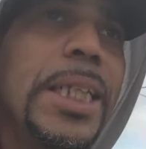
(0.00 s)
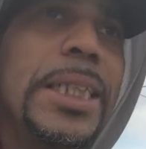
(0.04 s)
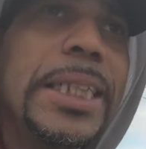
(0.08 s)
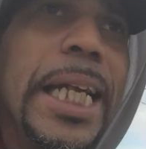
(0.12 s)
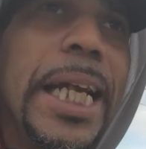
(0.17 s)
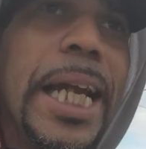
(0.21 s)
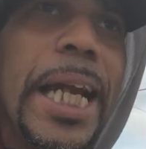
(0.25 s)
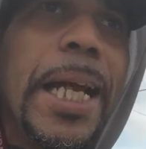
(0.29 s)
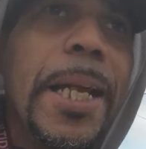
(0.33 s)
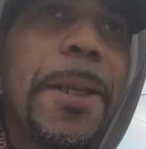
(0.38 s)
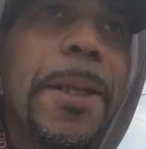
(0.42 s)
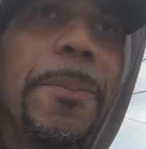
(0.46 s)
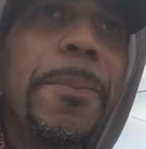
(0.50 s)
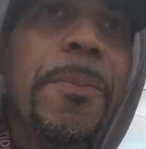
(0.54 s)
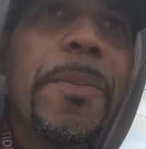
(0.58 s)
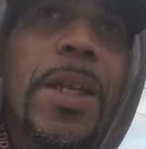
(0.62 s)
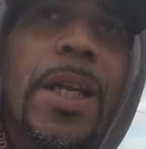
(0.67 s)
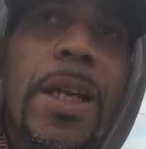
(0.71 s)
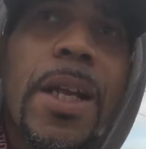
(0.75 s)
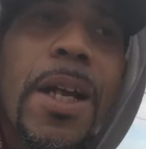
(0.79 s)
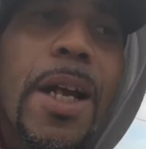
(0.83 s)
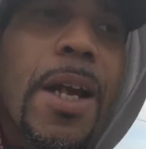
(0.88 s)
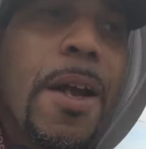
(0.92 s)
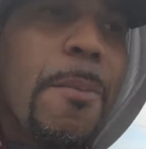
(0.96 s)
And then
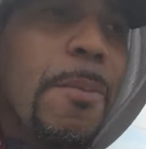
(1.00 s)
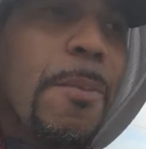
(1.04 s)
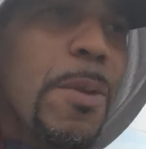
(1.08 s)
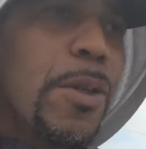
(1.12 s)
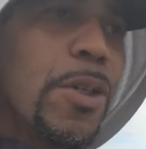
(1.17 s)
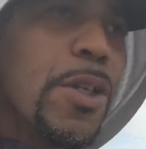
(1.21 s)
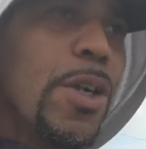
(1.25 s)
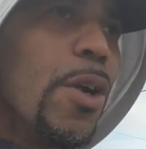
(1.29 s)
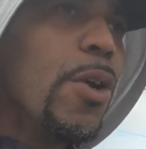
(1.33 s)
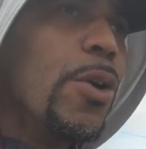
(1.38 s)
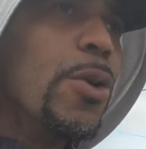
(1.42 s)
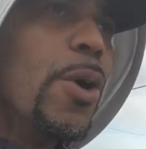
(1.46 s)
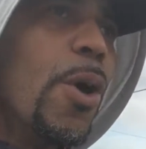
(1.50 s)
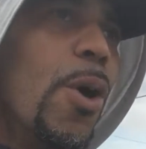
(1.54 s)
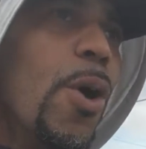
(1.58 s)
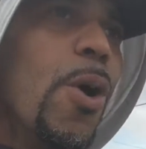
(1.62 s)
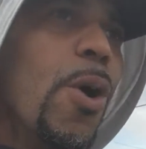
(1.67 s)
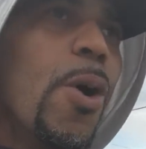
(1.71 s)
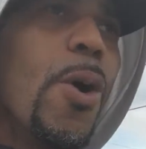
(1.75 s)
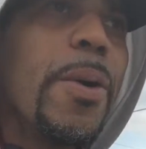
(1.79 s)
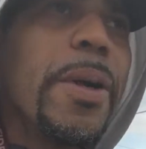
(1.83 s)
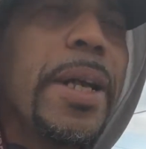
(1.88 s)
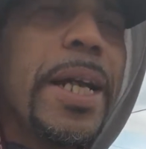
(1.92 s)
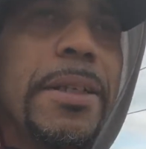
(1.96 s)
you don't
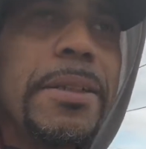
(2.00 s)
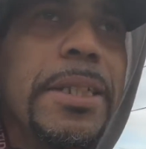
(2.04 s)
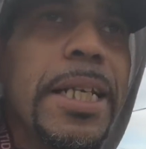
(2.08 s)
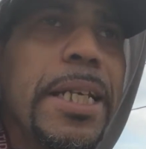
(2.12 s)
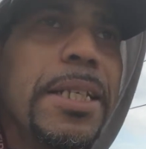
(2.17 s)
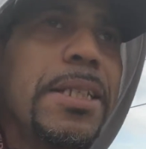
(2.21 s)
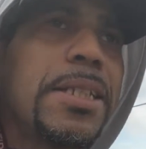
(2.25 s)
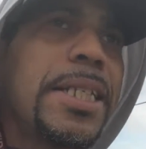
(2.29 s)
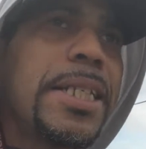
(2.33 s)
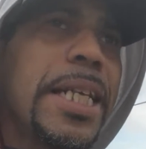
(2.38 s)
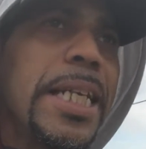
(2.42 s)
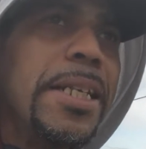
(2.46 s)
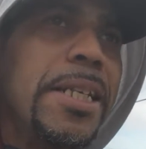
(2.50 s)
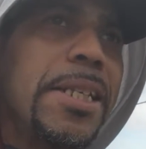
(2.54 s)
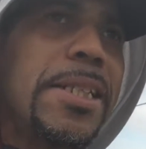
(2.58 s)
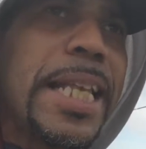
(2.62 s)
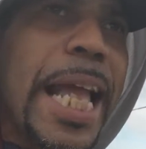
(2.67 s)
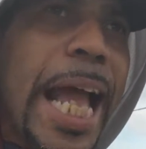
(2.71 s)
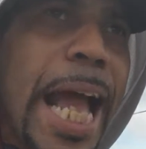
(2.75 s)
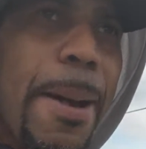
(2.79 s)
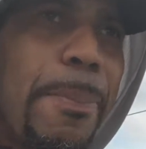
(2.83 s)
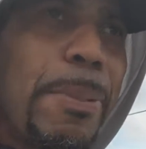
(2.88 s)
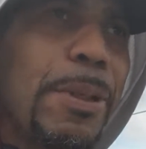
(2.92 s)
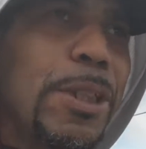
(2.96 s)
know, and then in
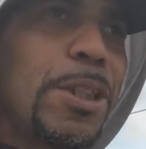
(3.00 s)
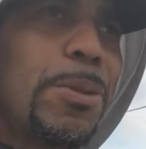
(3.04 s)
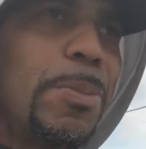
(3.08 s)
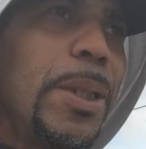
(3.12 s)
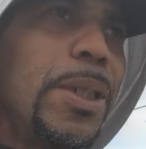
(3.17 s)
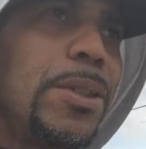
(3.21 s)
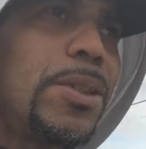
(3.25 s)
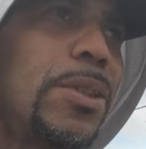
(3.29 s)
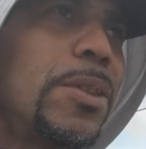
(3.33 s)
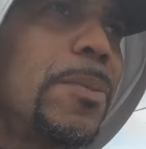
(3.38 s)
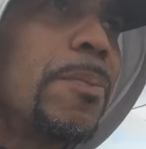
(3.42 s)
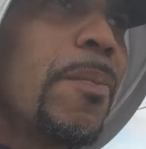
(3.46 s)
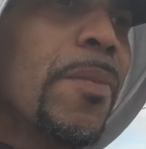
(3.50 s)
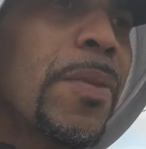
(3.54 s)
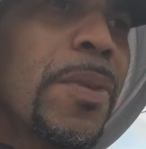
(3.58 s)
establishments,